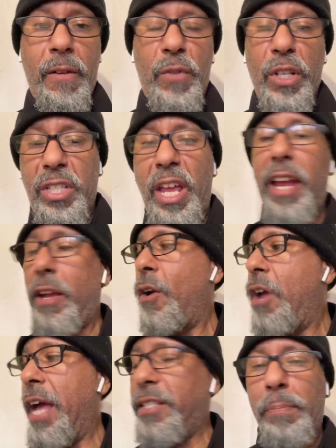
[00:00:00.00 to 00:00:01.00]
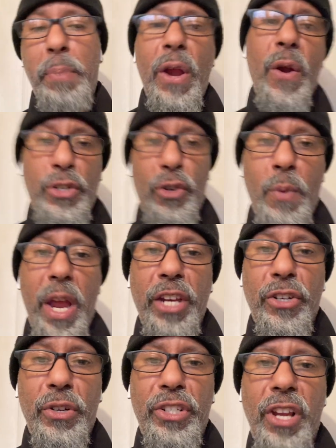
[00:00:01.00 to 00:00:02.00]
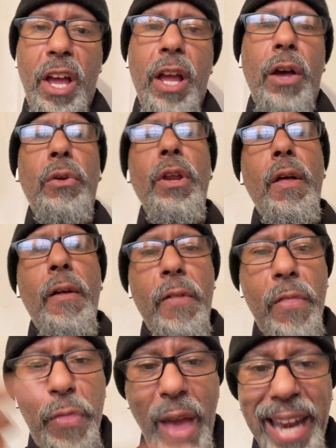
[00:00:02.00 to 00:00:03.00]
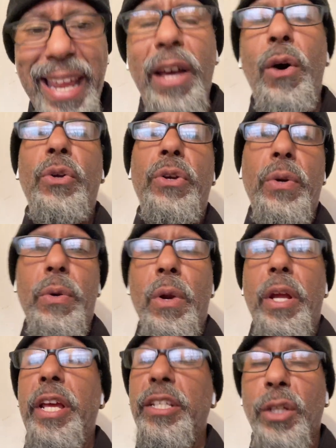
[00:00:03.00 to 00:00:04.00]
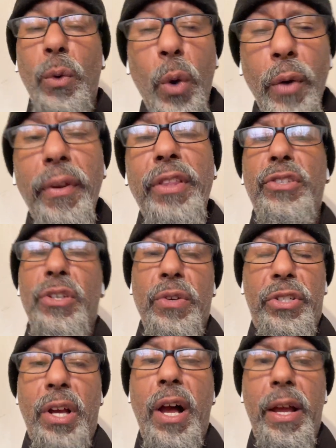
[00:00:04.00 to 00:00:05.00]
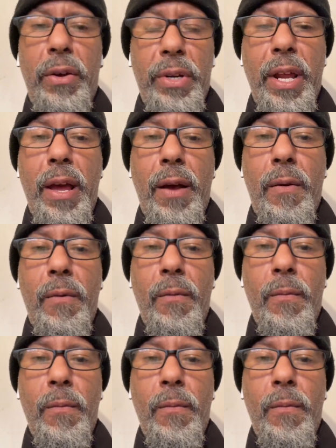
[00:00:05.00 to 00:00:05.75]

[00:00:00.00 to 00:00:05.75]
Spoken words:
Just like as a parent, you raise your child, that elder is equivalent to your child now.